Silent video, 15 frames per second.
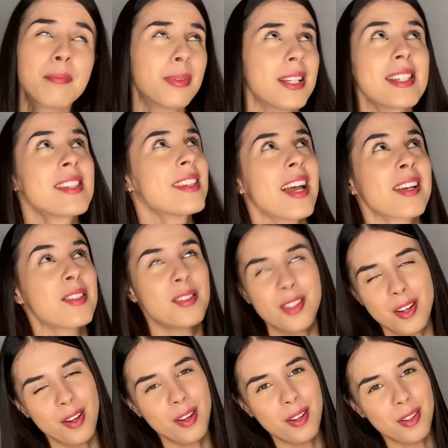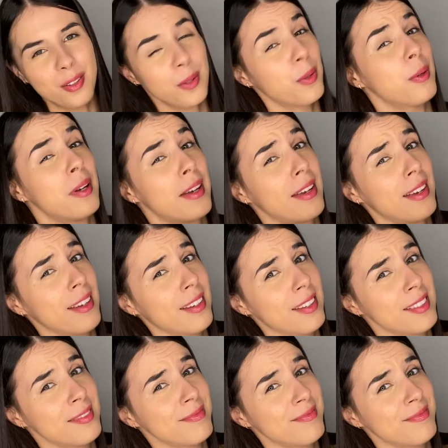Blistex all the way.